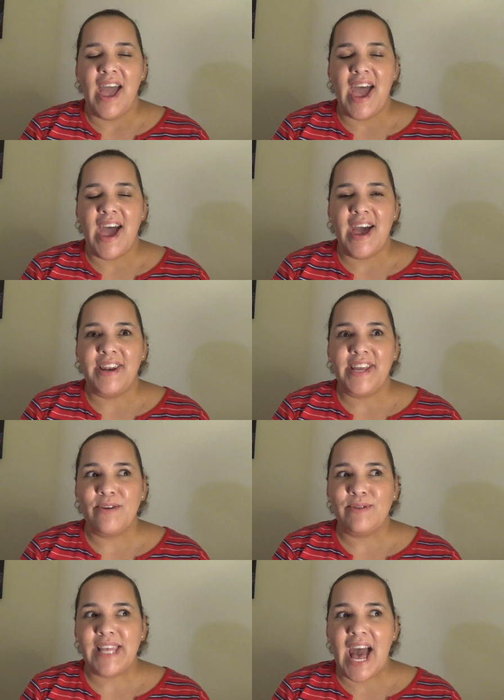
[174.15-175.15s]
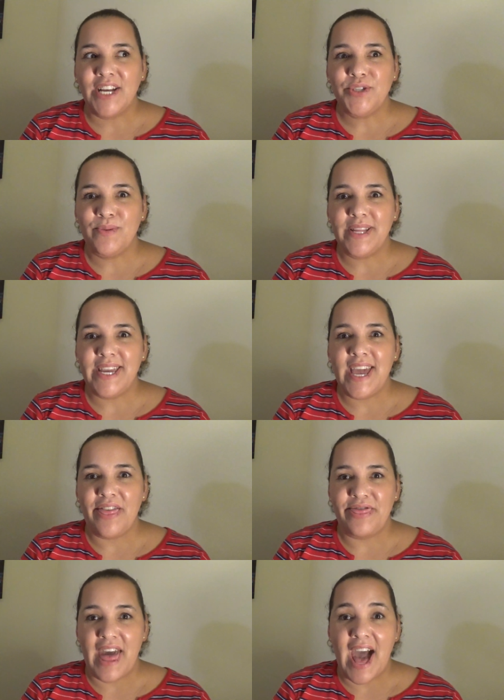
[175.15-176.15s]
and it was actually
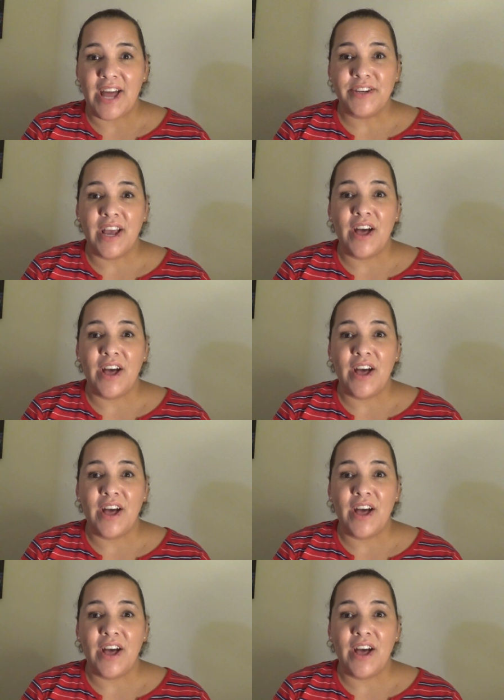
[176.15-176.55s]
that